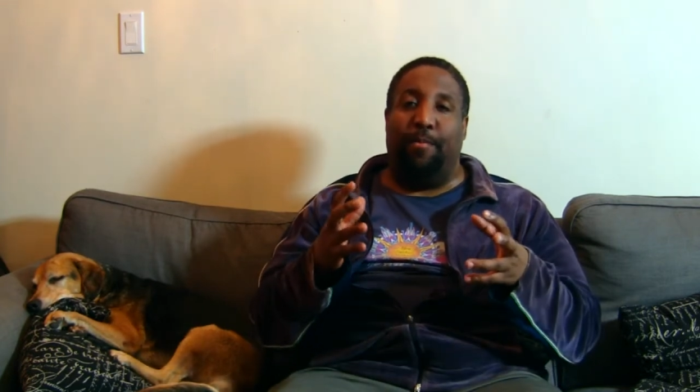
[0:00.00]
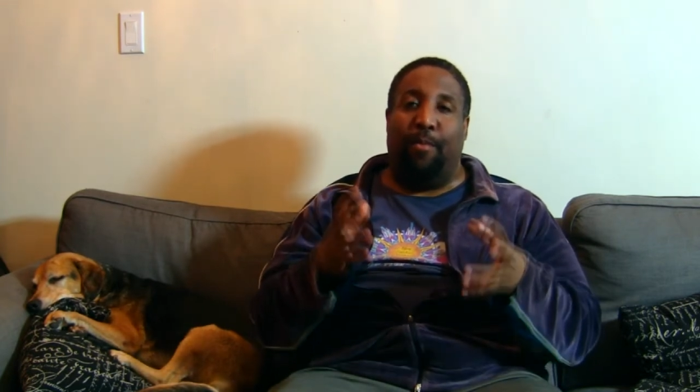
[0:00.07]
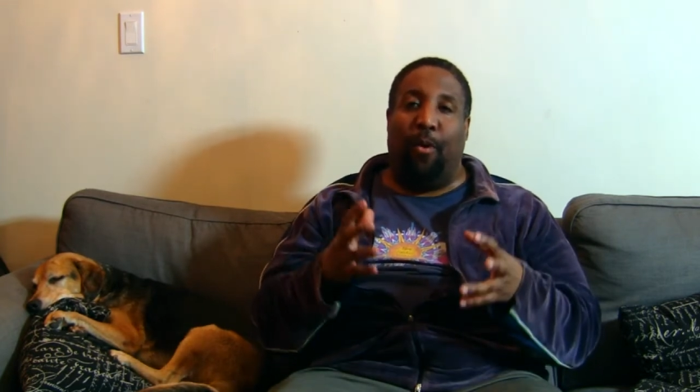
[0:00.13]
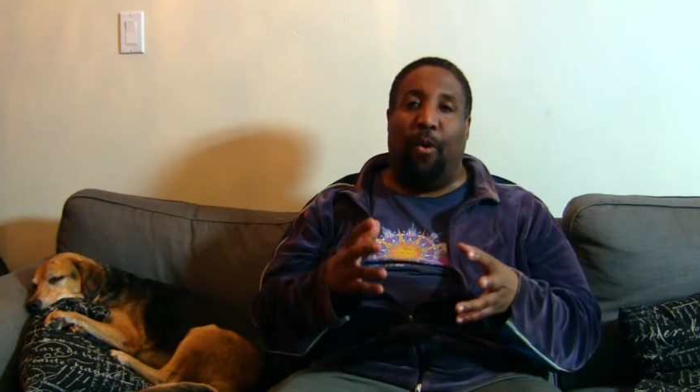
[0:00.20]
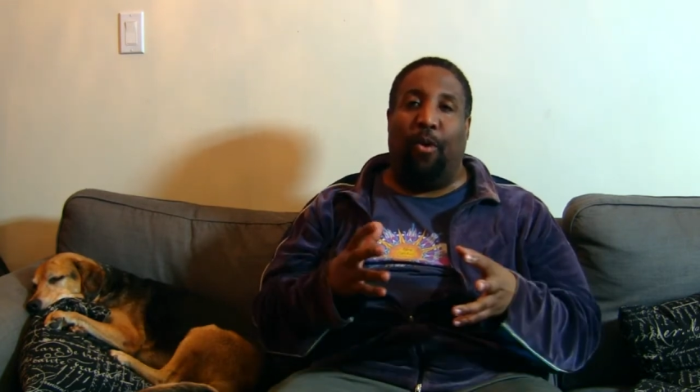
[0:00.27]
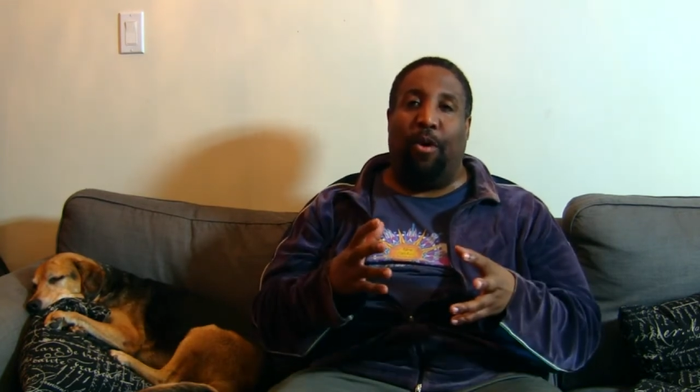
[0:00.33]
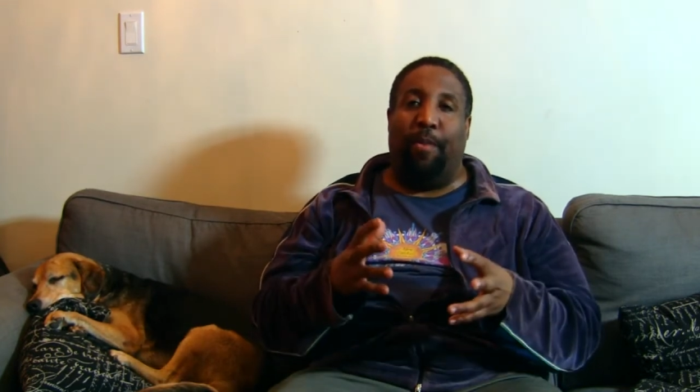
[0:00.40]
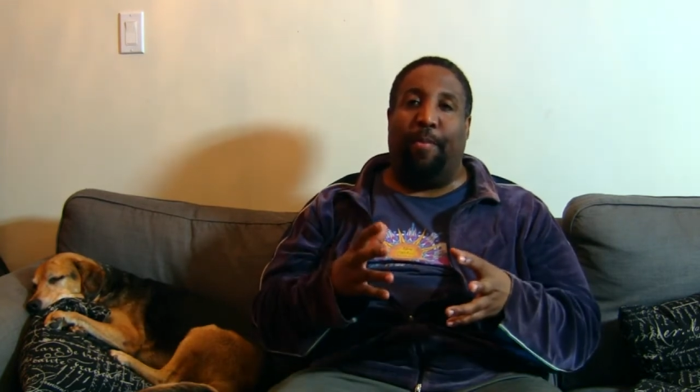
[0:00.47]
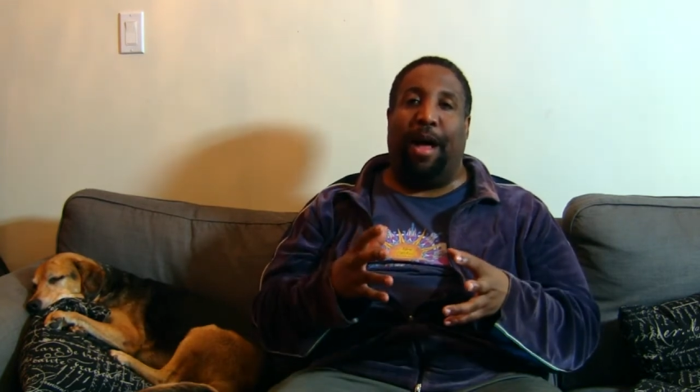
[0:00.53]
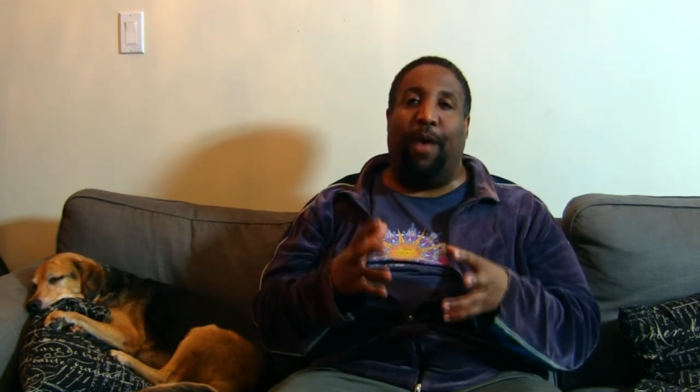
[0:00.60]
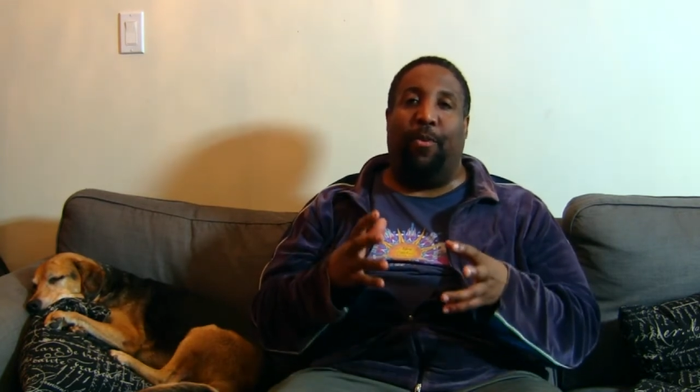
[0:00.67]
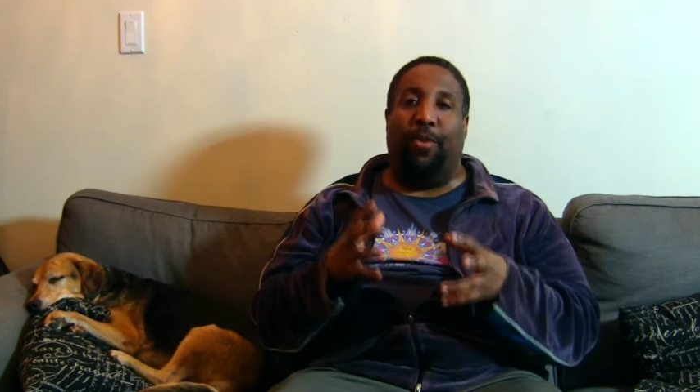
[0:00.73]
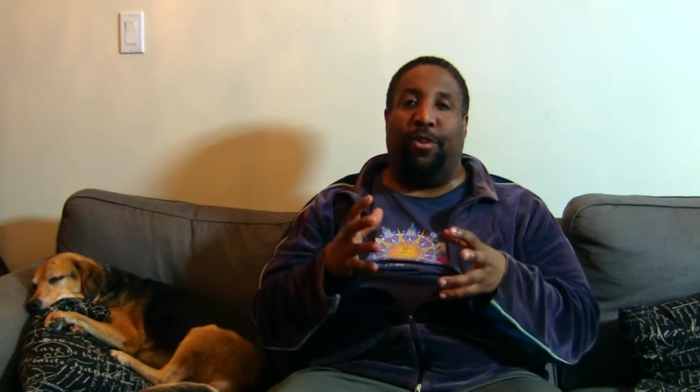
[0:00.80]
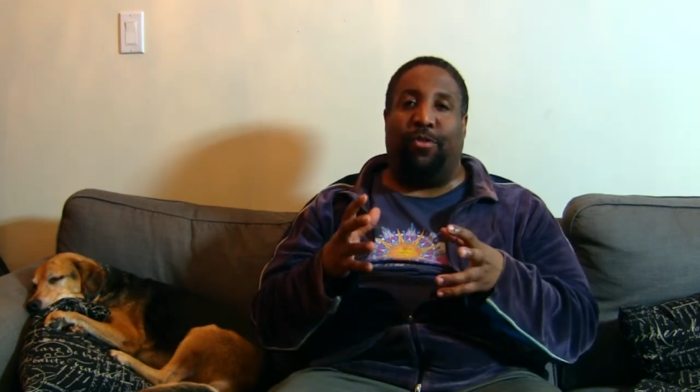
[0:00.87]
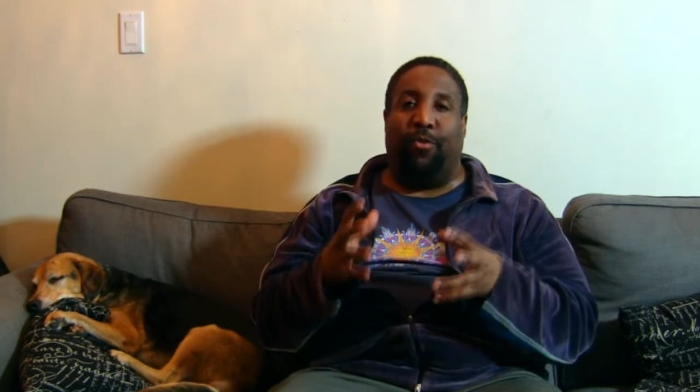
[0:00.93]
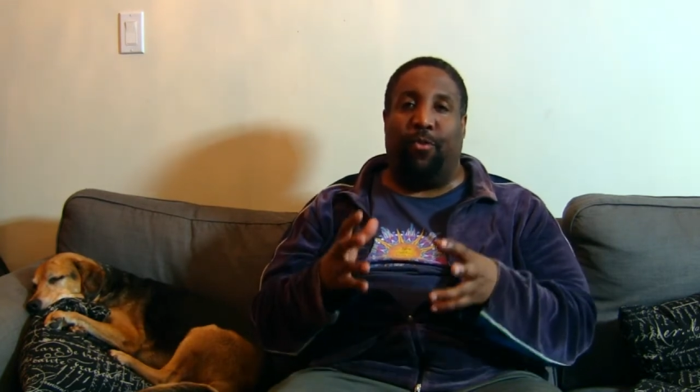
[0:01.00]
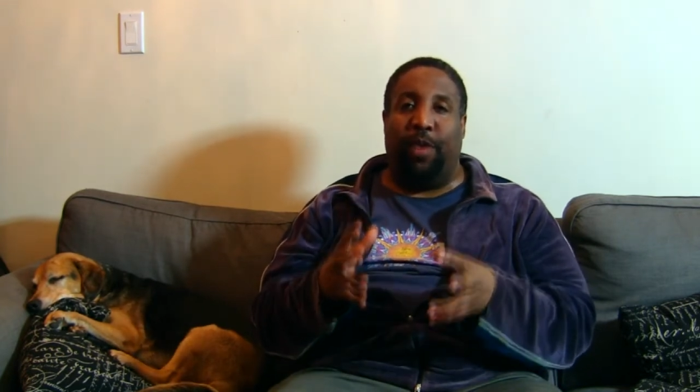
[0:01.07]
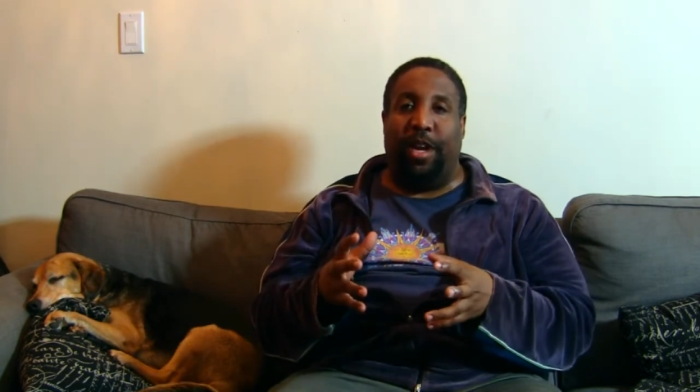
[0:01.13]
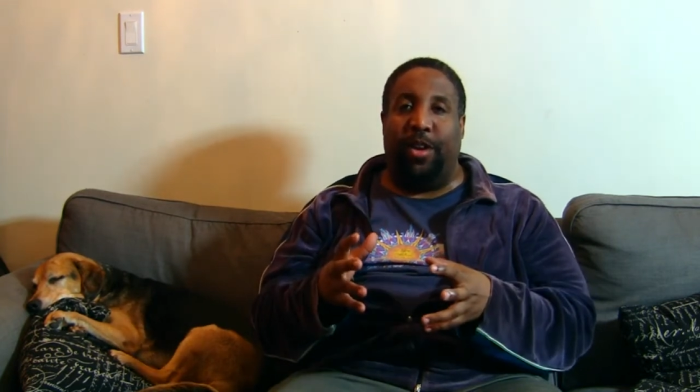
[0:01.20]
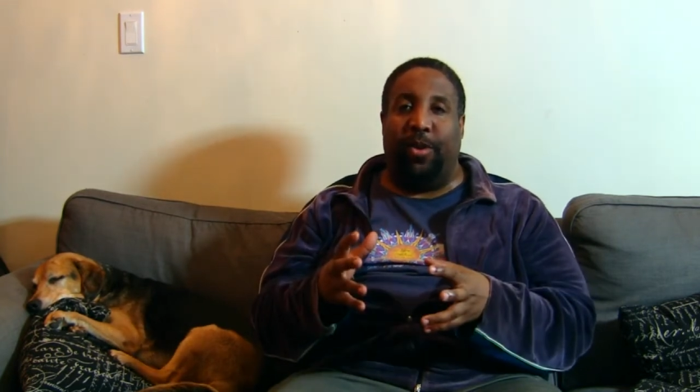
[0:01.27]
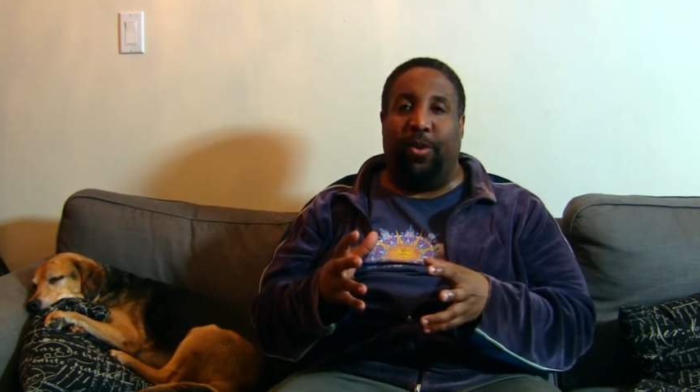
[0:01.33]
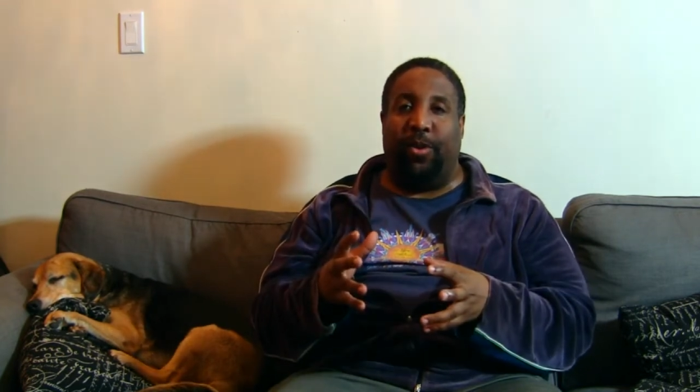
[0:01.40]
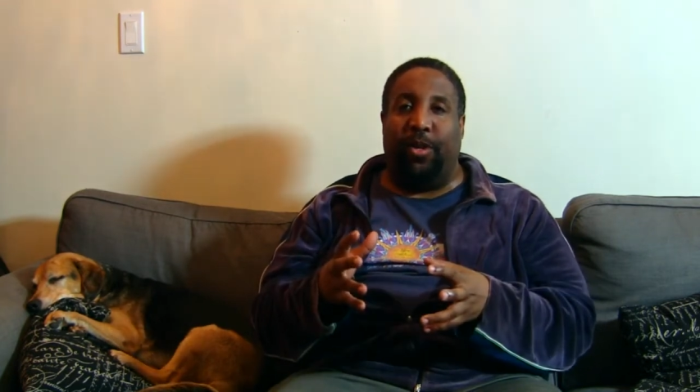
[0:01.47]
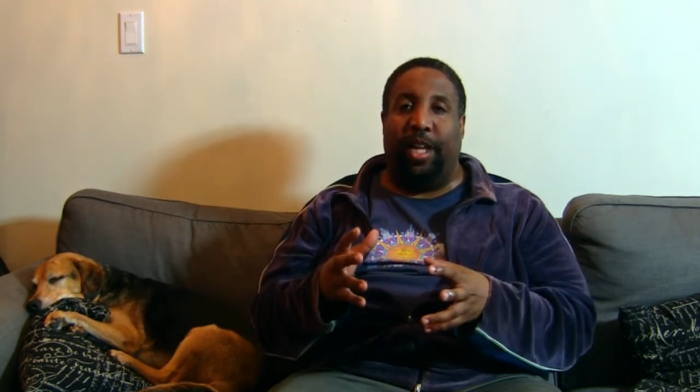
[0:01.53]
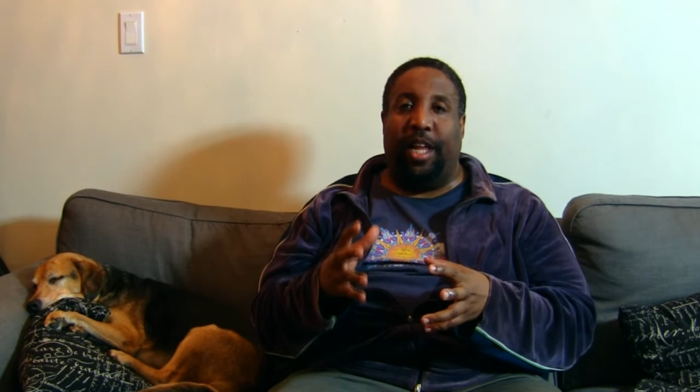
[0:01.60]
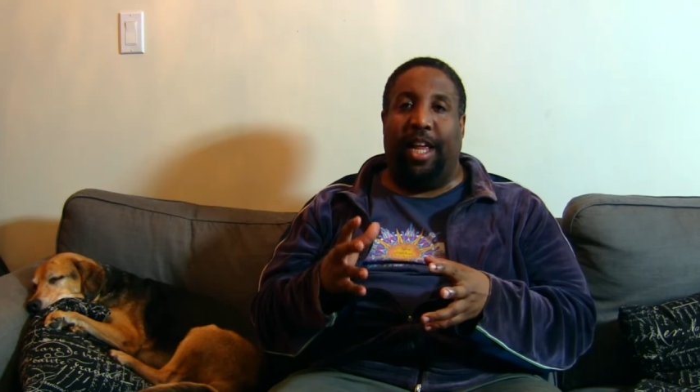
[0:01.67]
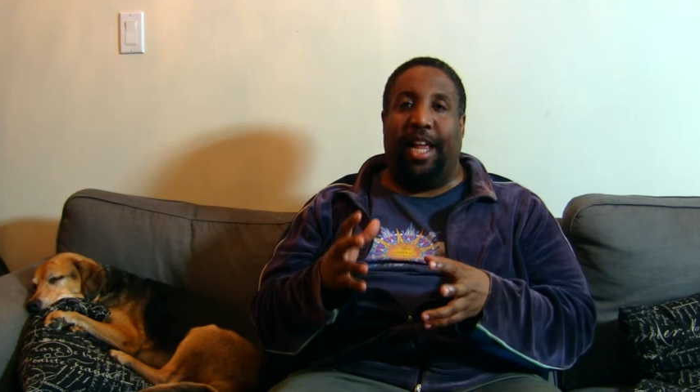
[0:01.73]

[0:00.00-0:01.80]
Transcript: more about what's real